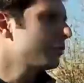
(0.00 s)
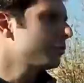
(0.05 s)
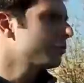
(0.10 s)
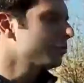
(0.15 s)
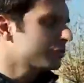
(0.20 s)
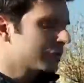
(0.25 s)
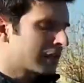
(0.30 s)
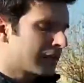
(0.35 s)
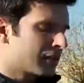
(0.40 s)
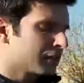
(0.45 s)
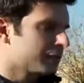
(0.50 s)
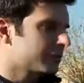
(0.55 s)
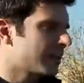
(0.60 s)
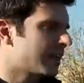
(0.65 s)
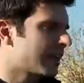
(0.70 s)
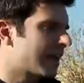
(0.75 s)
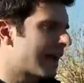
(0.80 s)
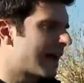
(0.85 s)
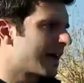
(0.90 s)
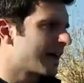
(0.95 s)
I left it plugged
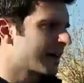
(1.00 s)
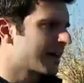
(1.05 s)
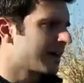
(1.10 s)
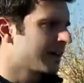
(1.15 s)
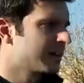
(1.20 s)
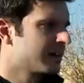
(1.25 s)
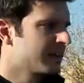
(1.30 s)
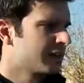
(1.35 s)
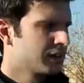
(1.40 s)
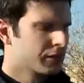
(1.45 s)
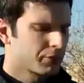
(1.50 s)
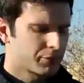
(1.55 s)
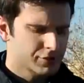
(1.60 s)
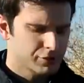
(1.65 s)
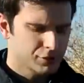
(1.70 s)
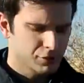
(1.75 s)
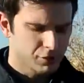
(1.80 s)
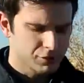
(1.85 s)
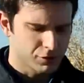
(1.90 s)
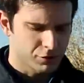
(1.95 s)
in all night. It
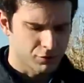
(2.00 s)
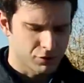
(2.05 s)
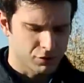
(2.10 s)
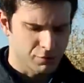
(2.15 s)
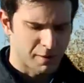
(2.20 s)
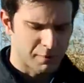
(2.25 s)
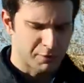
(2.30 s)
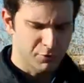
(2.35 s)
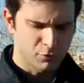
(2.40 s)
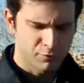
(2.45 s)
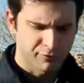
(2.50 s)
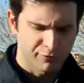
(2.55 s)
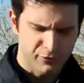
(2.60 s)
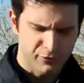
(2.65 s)
consumes more than an